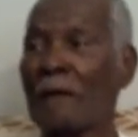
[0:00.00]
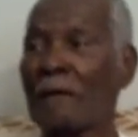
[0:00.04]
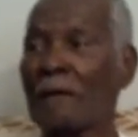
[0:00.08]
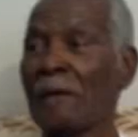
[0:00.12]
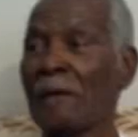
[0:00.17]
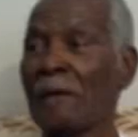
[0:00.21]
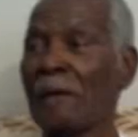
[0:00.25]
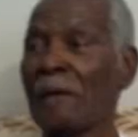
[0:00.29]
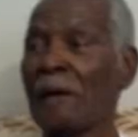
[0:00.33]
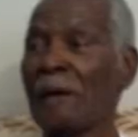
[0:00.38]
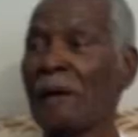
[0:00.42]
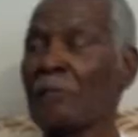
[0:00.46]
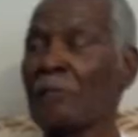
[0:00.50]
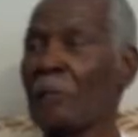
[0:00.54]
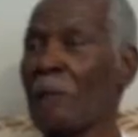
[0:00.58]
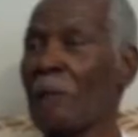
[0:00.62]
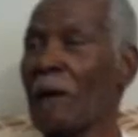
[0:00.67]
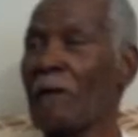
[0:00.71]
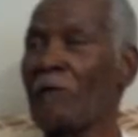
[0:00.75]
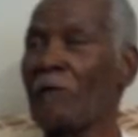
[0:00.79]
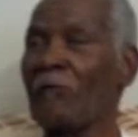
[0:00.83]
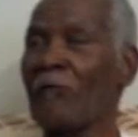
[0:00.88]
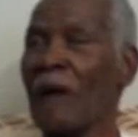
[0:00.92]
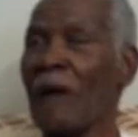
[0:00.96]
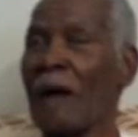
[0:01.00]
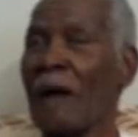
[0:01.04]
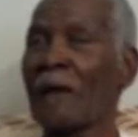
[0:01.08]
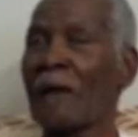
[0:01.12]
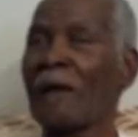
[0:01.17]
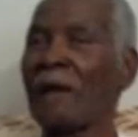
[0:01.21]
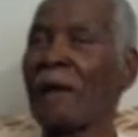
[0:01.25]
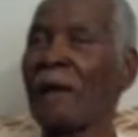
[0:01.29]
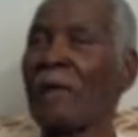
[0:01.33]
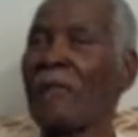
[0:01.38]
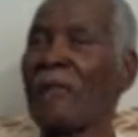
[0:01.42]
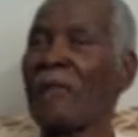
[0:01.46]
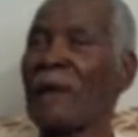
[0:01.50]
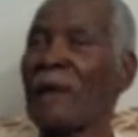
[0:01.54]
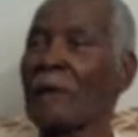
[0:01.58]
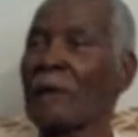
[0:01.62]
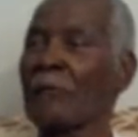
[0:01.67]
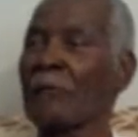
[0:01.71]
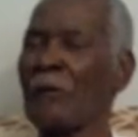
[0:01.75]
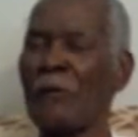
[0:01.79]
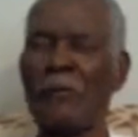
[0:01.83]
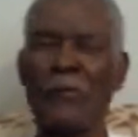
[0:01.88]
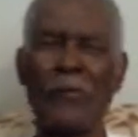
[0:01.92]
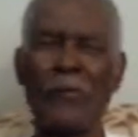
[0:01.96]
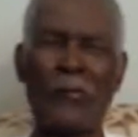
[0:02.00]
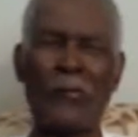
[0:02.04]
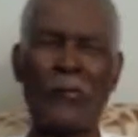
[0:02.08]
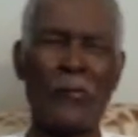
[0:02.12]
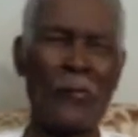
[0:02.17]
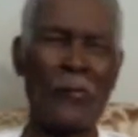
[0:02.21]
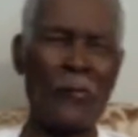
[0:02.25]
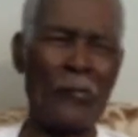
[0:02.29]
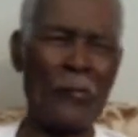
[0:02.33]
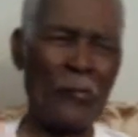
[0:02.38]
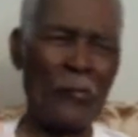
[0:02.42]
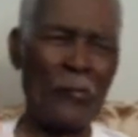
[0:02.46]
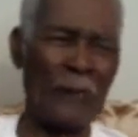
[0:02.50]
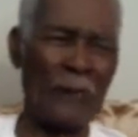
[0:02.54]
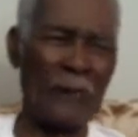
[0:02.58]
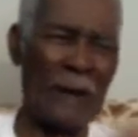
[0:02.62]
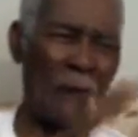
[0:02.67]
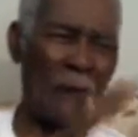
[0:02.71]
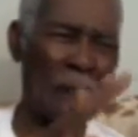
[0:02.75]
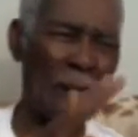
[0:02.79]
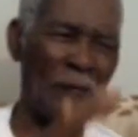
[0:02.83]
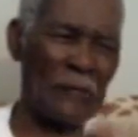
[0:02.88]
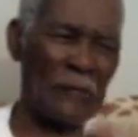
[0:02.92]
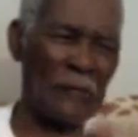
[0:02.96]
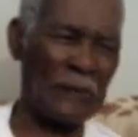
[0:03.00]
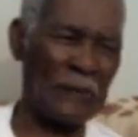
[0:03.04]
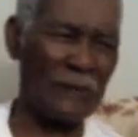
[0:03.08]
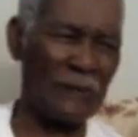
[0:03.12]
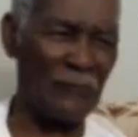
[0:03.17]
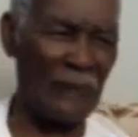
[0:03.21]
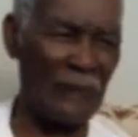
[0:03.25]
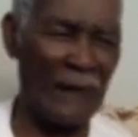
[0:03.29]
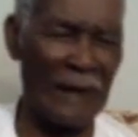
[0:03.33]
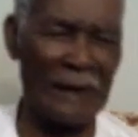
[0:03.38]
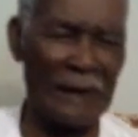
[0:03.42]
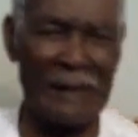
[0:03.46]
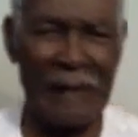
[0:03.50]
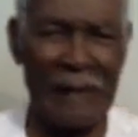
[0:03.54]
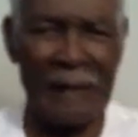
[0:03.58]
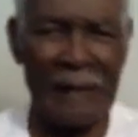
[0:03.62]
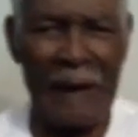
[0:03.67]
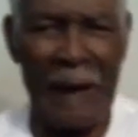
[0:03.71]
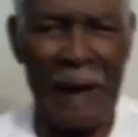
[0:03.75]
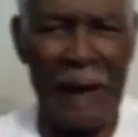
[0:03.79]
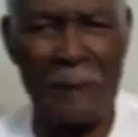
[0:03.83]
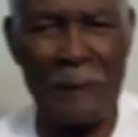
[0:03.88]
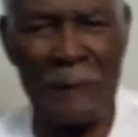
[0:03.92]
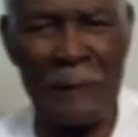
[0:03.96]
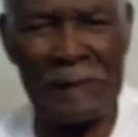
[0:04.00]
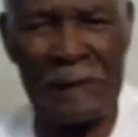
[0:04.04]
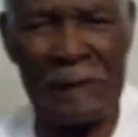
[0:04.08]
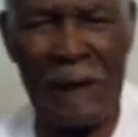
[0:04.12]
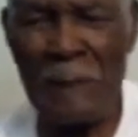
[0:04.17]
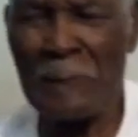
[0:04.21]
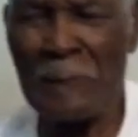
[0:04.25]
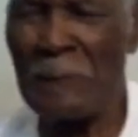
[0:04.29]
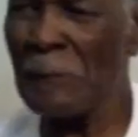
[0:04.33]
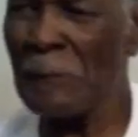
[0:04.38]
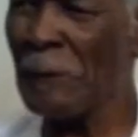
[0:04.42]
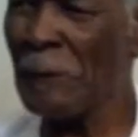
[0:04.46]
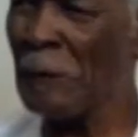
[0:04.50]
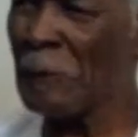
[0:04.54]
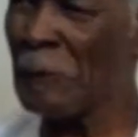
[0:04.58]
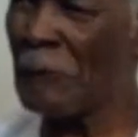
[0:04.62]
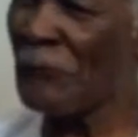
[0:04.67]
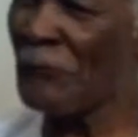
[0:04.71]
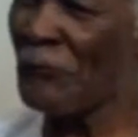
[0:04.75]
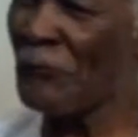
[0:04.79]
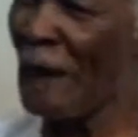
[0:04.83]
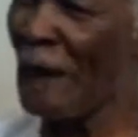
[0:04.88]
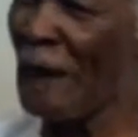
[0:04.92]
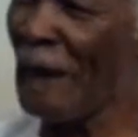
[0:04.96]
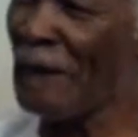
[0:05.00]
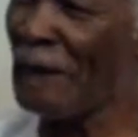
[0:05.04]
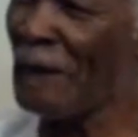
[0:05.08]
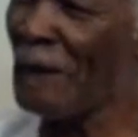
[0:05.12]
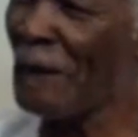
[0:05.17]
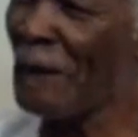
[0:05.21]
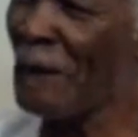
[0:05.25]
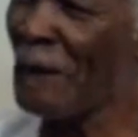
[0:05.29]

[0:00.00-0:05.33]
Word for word: Yeah. As a matter yeah. of fact, that, that was nice. I eh? wish I could find. I might, I might be able to find